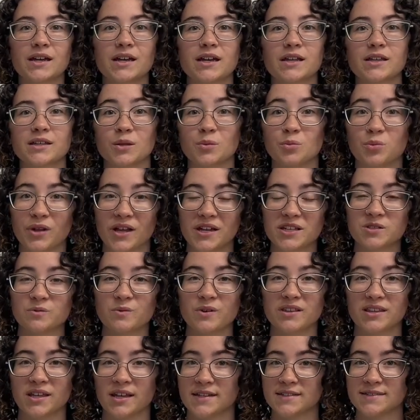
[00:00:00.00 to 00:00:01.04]
The place where
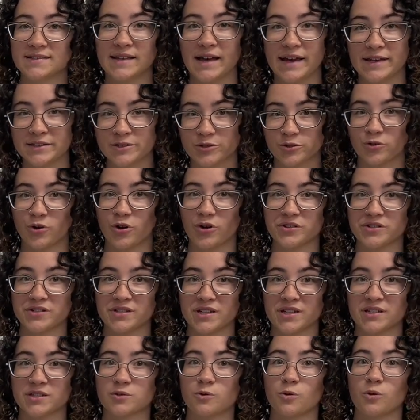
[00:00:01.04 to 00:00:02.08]
these lines cross
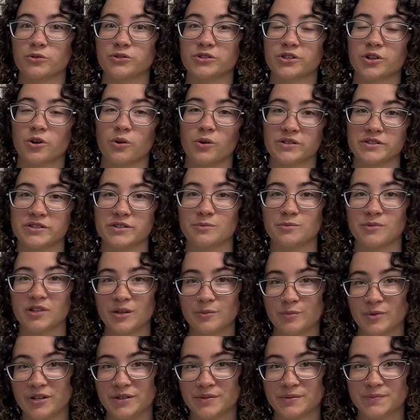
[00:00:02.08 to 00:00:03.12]
is called the quantum
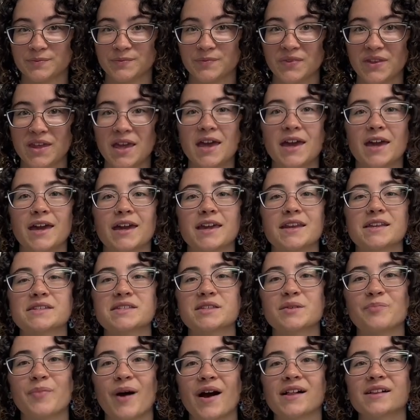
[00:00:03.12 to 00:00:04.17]
limit. It is the
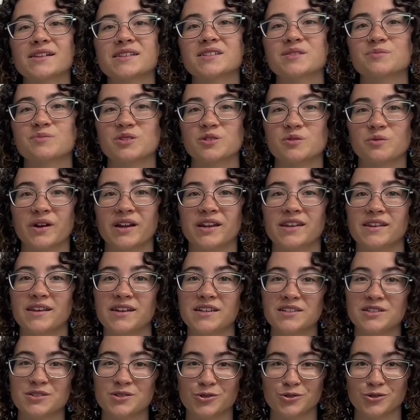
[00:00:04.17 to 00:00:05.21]
balance between these
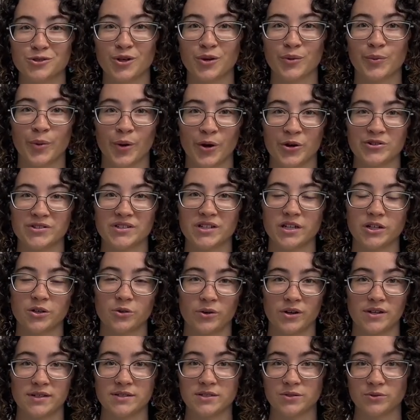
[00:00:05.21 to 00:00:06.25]
two opposing
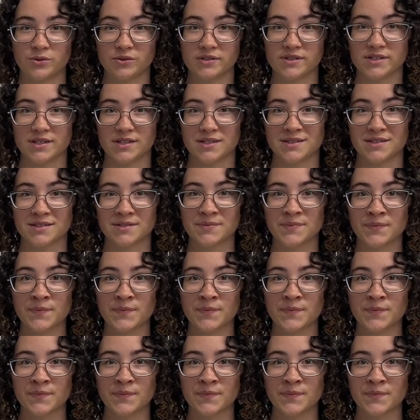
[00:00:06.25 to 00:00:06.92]
noise sources.